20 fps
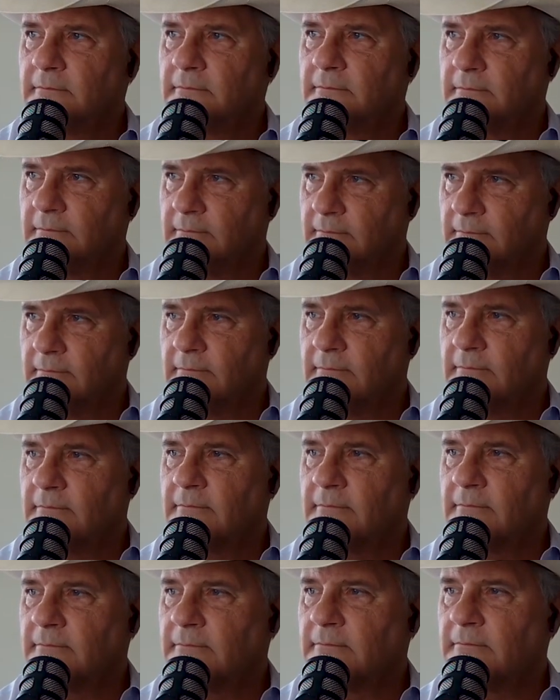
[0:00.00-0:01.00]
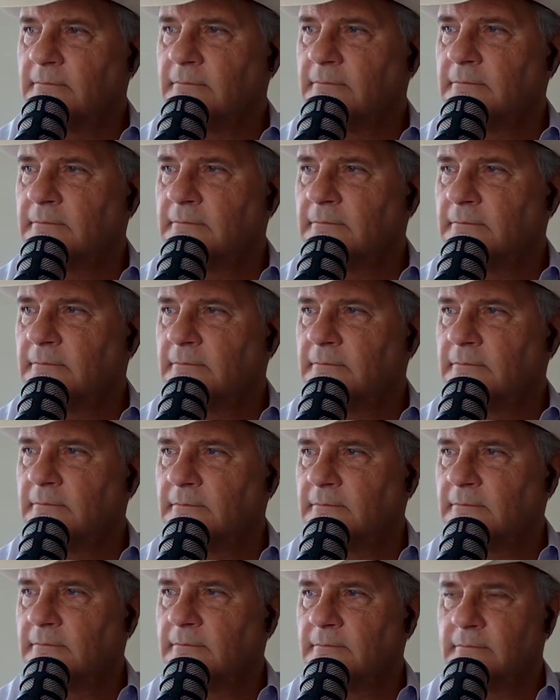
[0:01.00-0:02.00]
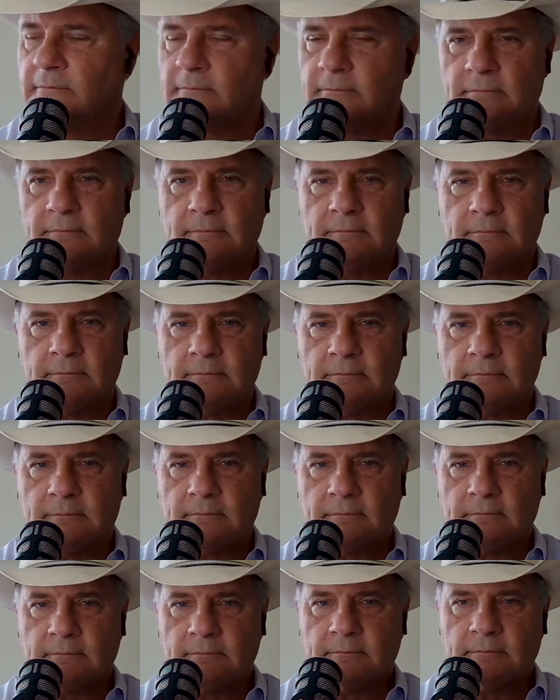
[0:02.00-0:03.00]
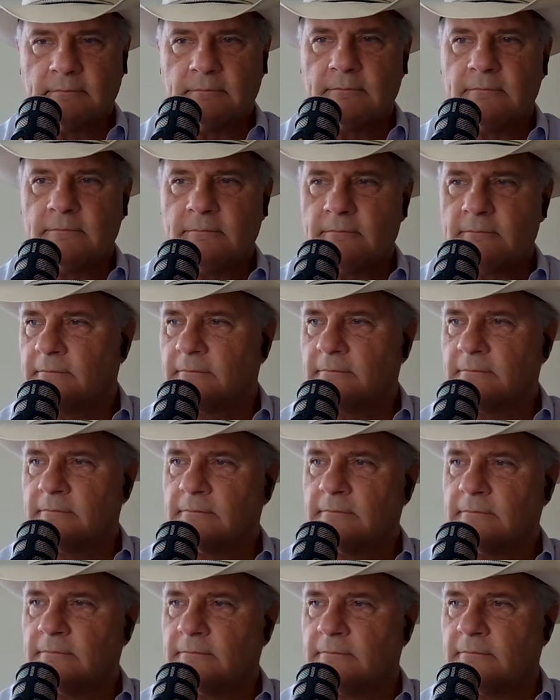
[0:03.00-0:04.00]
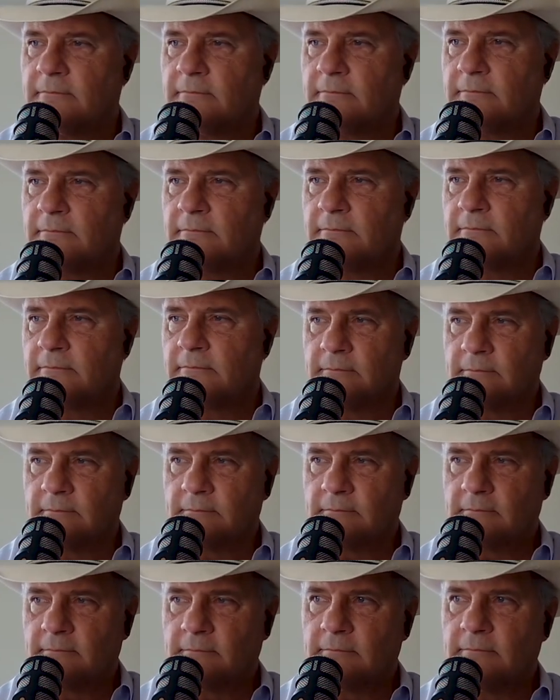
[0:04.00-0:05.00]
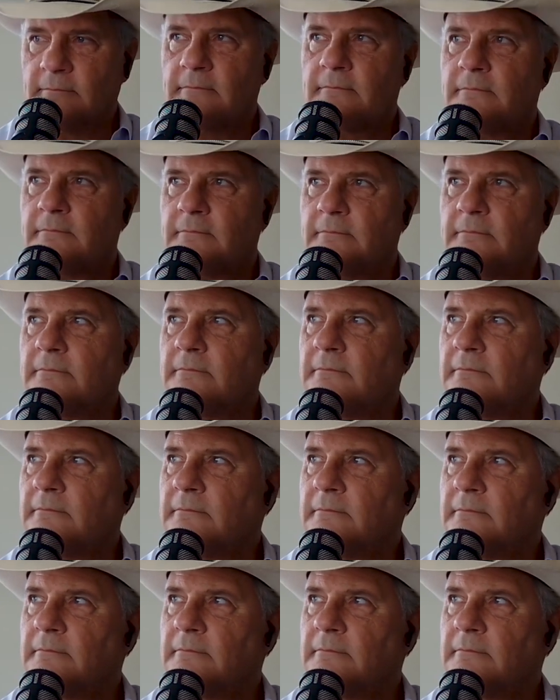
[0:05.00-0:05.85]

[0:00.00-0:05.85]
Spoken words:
This person isn't speaking.